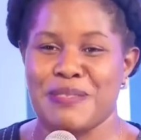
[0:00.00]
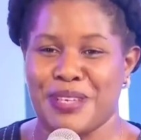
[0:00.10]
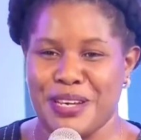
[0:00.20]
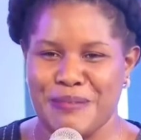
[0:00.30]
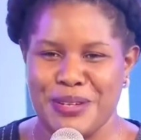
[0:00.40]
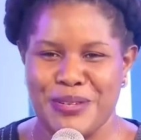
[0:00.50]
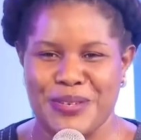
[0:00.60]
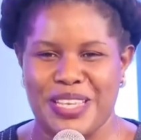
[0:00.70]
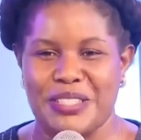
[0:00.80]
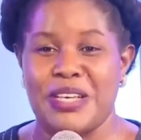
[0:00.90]
has become a
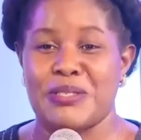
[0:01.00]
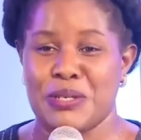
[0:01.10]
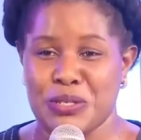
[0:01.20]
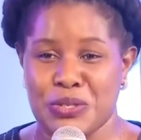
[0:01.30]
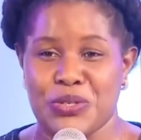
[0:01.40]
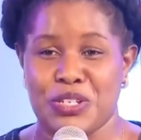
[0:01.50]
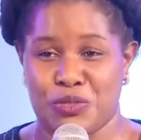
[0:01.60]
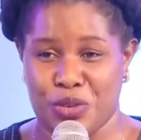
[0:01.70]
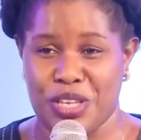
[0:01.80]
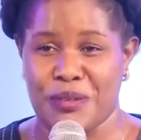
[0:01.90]
lawyer. So I was going to do
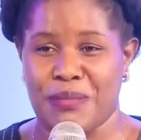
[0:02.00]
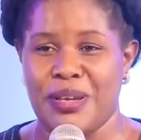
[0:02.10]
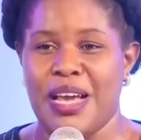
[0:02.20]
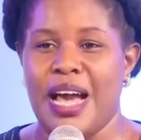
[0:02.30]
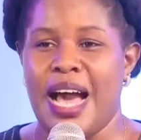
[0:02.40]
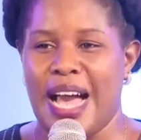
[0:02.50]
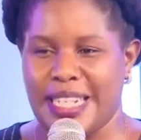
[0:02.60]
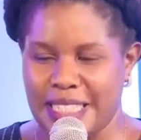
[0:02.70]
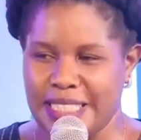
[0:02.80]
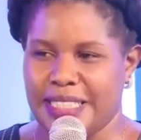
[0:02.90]
it for him.
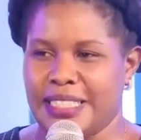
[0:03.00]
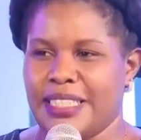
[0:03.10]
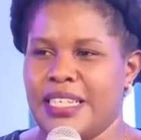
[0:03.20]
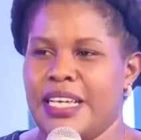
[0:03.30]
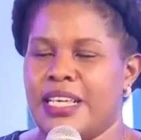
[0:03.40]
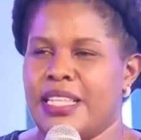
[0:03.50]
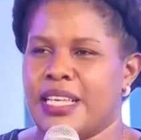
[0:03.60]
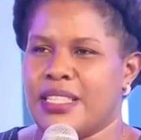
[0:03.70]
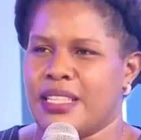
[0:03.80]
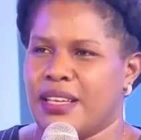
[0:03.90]
At least
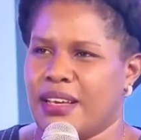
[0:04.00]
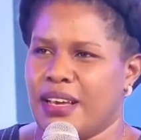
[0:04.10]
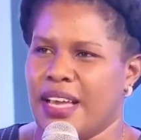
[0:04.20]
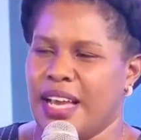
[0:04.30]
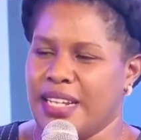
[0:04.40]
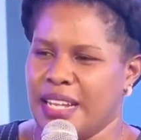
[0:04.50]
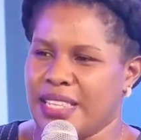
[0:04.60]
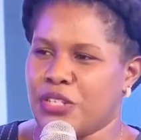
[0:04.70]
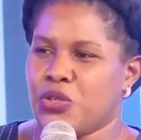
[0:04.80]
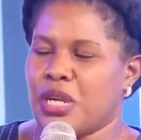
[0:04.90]
I had
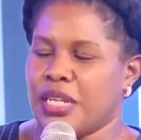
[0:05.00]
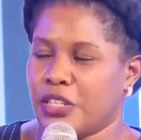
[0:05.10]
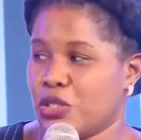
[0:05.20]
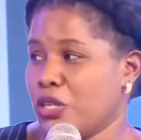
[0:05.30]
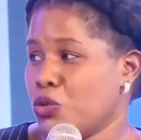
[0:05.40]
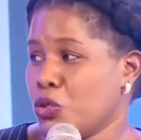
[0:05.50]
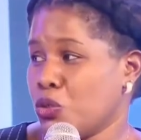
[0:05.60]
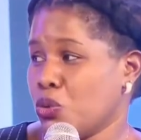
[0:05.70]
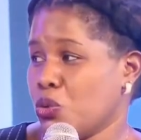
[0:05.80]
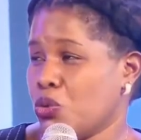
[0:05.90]
heard that you can actually go
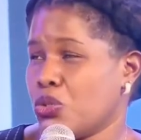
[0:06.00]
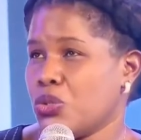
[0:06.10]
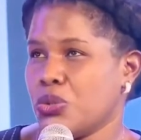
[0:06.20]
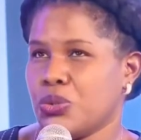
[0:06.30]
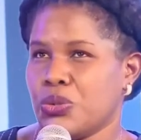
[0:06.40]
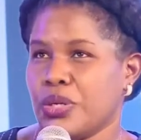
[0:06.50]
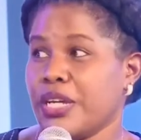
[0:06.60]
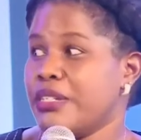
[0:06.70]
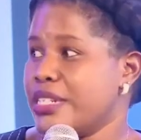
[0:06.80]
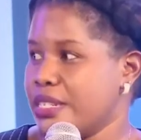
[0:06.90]
to
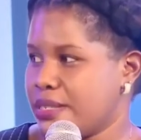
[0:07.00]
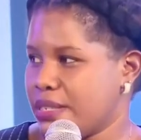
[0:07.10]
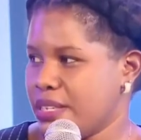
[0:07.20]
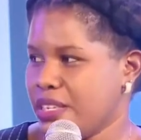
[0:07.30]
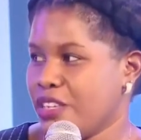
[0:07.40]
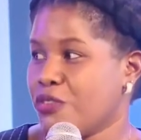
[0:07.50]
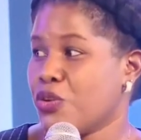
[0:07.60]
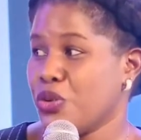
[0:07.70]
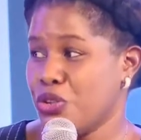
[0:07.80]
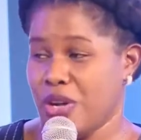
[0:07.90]
LDC
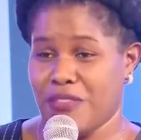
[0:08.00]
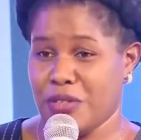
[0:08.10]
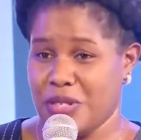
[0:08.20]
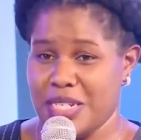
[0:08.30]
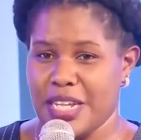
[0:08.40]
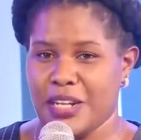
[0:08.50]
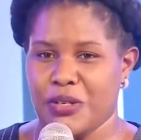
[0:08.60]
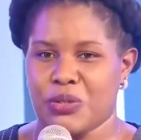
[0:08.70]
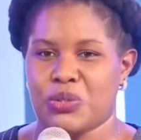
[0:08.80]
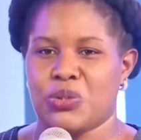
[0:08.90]
even when you have not
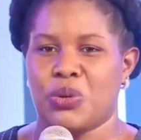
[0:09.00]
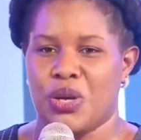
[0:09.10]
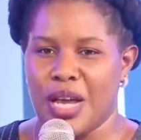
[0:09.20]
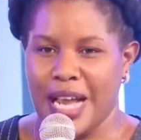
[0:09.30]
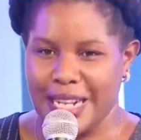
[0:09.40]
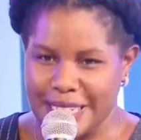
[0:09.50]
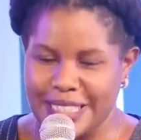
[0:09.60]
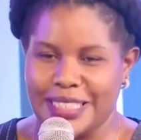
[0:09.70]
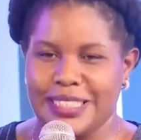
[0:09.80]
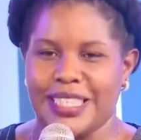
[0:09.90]
done law. So at
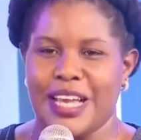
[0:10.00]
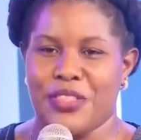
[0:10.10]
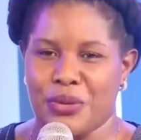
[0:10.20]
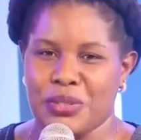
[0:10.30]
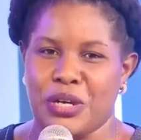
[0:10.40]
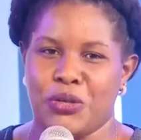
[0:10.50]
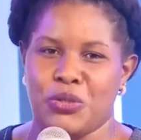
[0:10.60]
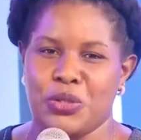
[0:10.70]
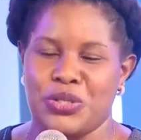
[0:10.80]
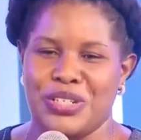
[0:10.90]
least I thought I
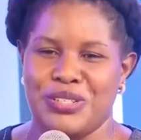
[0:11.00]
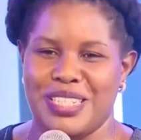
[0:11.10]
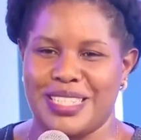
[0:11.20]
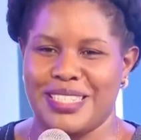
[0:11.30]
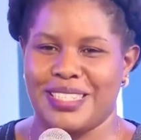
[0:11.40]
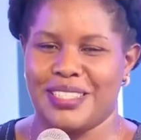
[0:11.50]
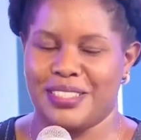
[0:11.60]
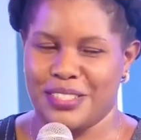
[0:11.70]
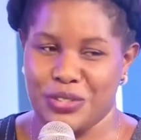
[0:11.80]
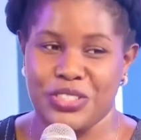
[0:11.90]
would go to LDC
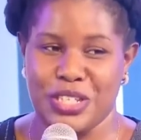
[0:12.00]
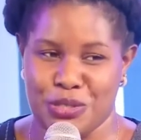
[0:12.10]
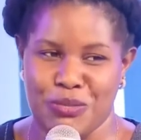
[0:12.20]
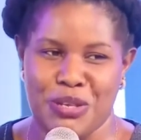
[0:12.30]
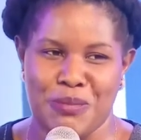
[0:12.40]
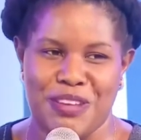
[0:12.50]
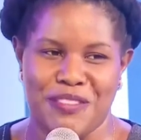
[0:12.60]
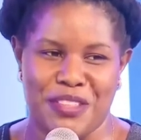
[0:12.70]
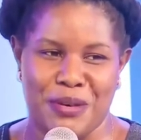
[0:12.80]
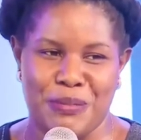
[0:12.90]
just to make my
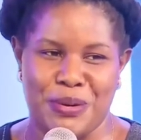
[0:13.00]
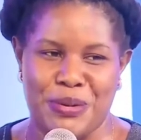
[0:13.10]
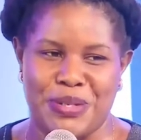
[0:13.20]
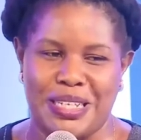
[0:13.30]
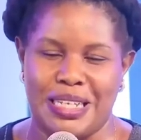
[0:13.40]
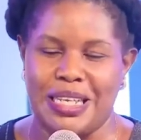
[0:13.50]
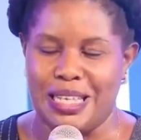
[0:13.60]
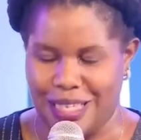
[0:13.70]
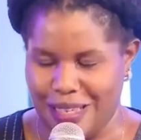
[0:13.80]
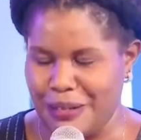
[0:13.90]
father proud.
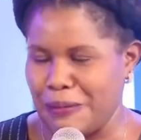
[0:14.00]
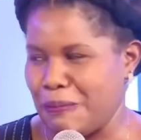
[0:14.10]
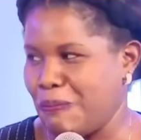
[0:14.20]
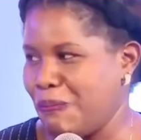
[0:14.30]
Yeah.